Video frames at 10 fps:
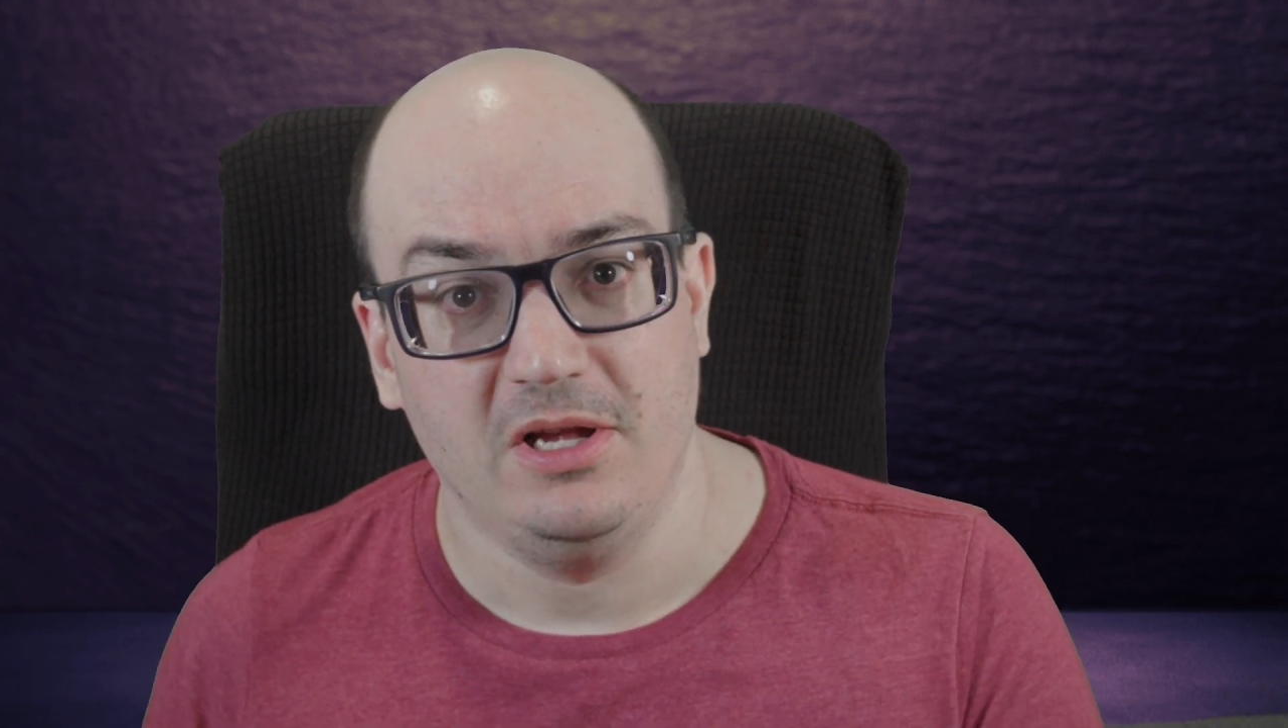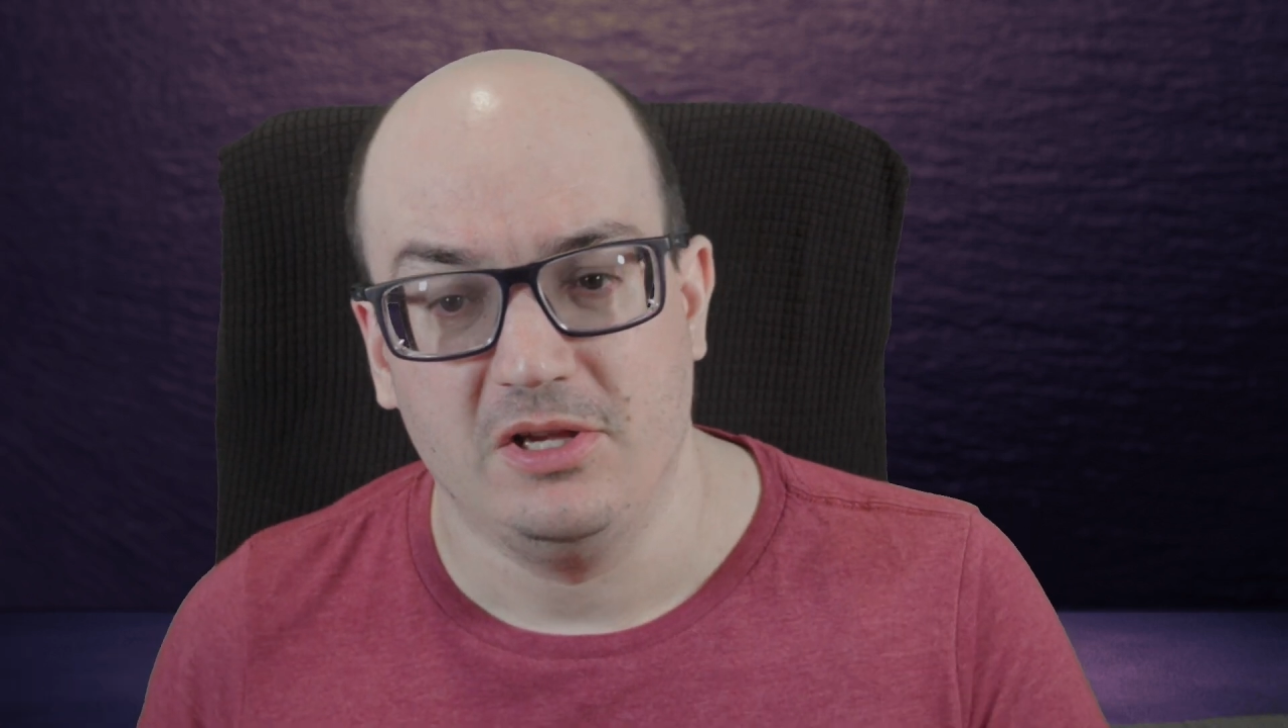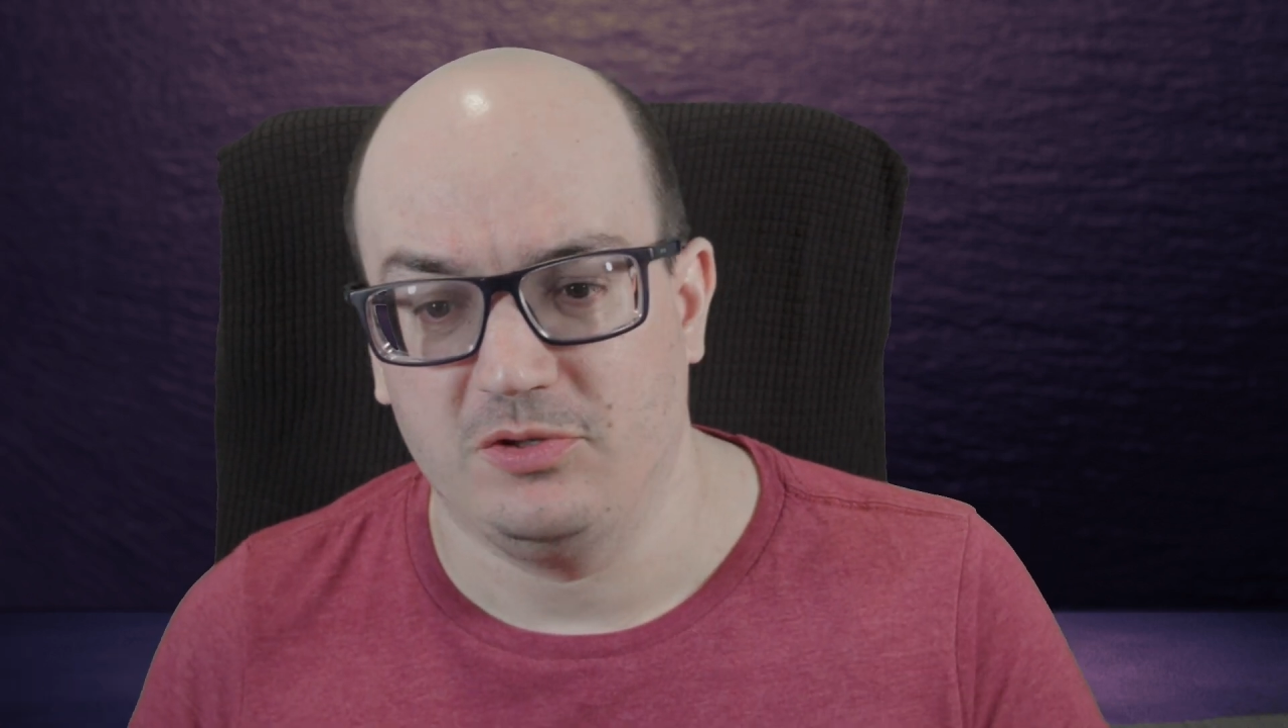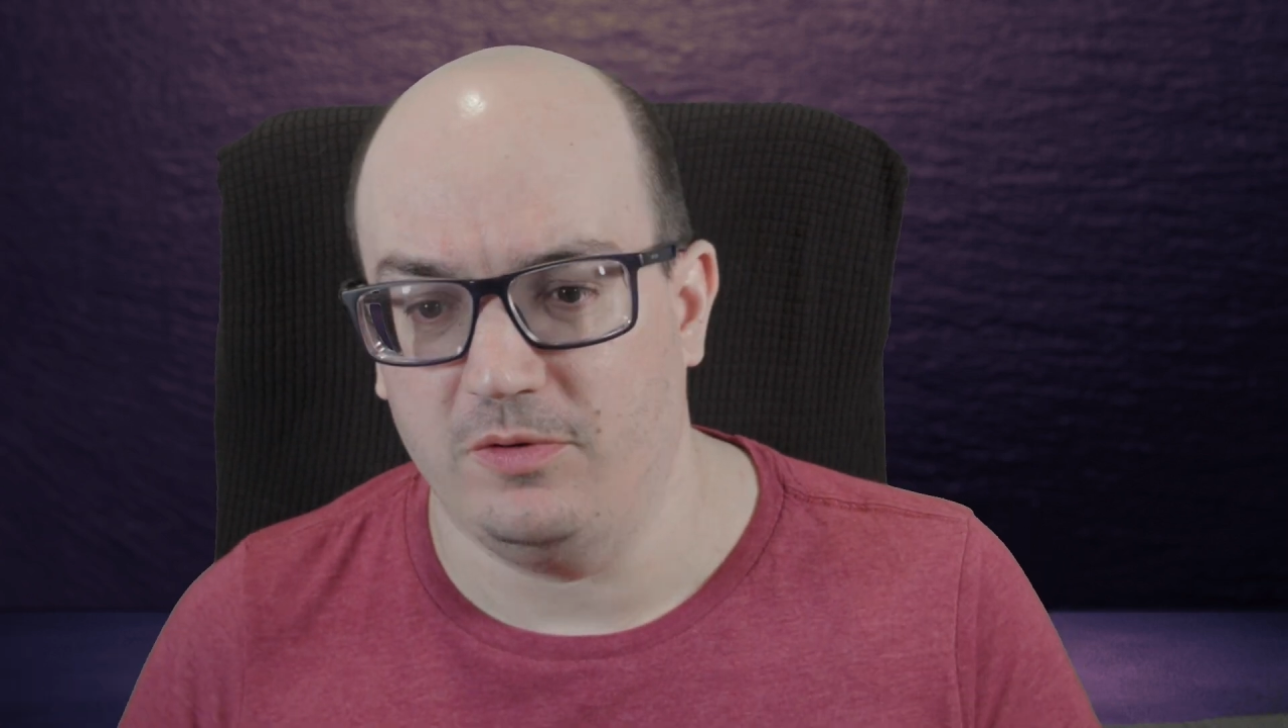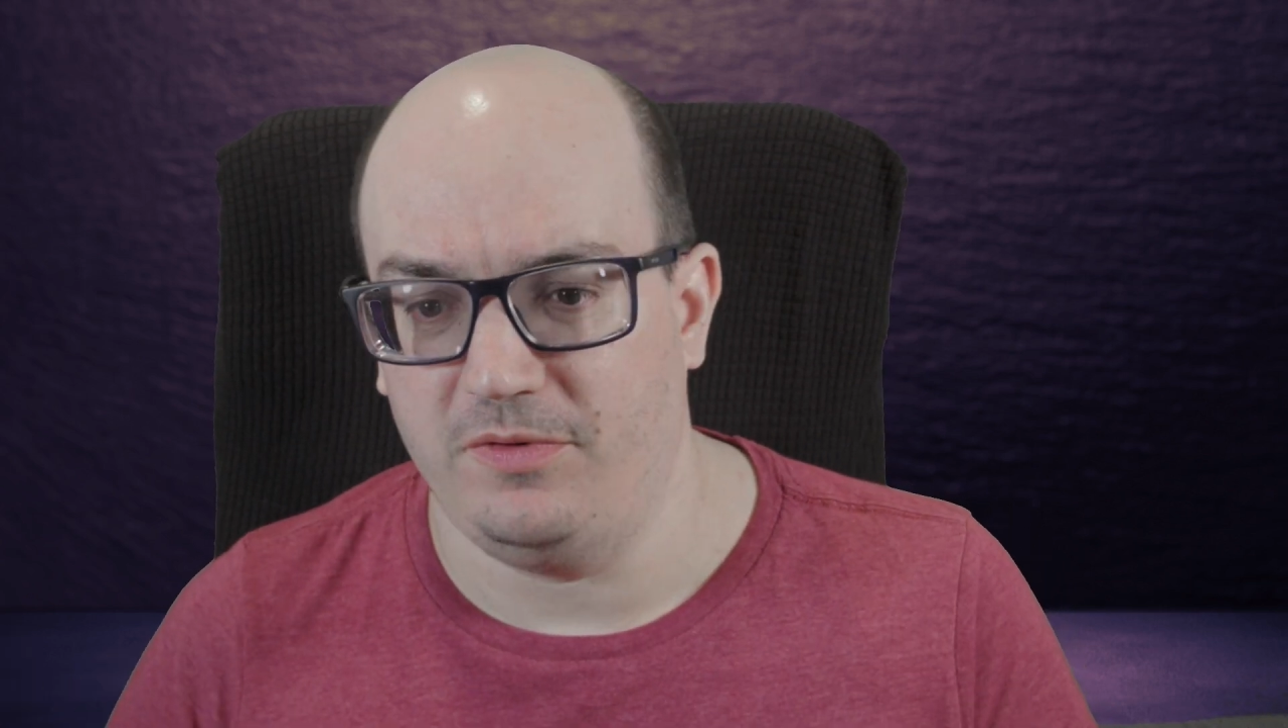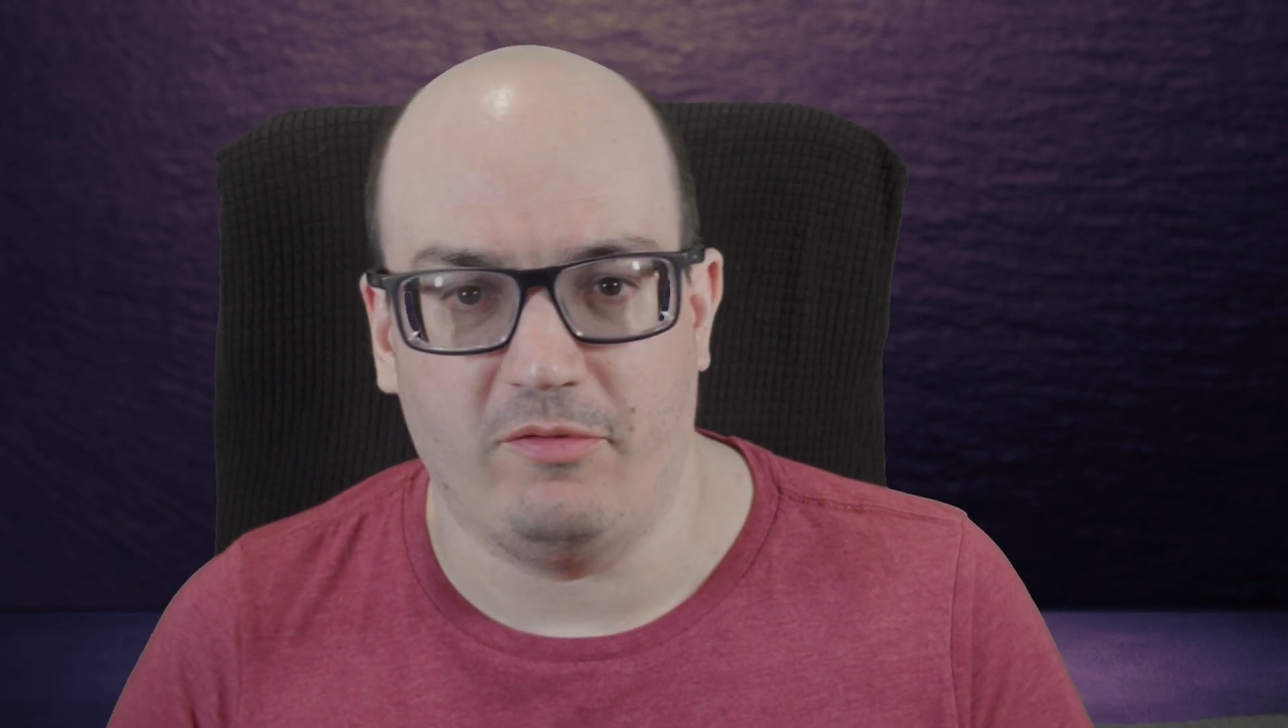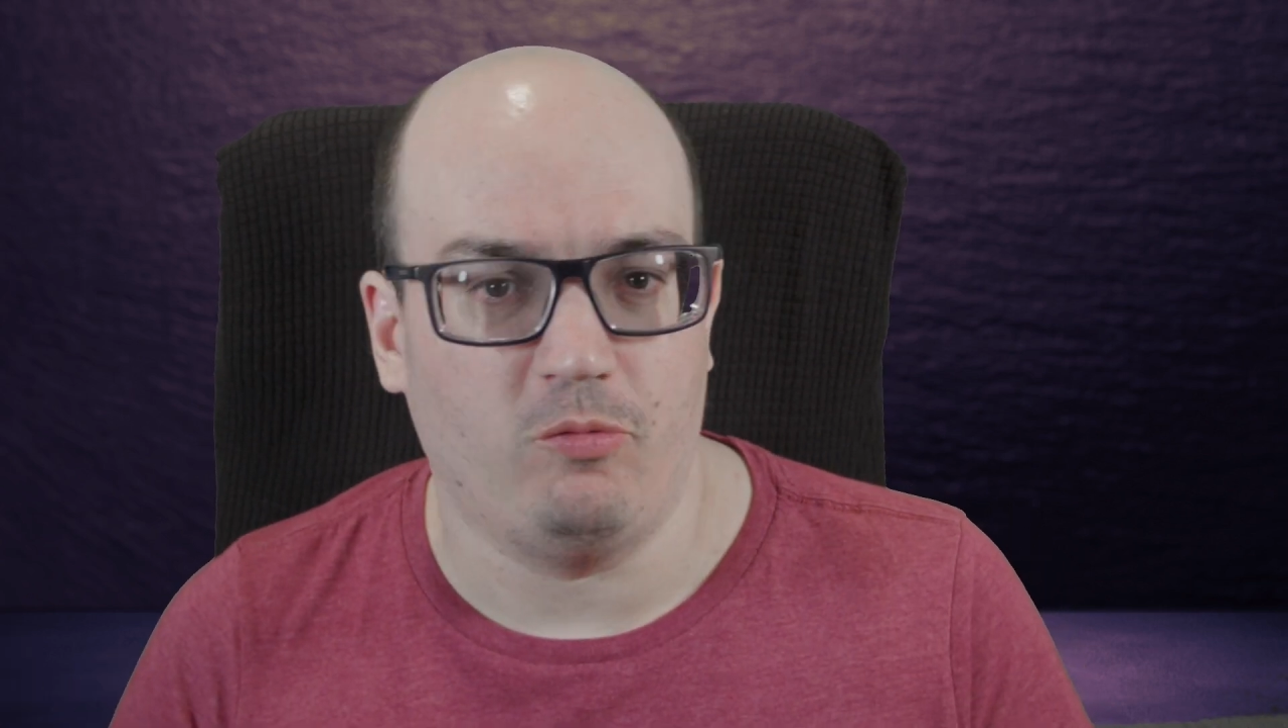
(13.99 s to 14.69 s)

So, if you have a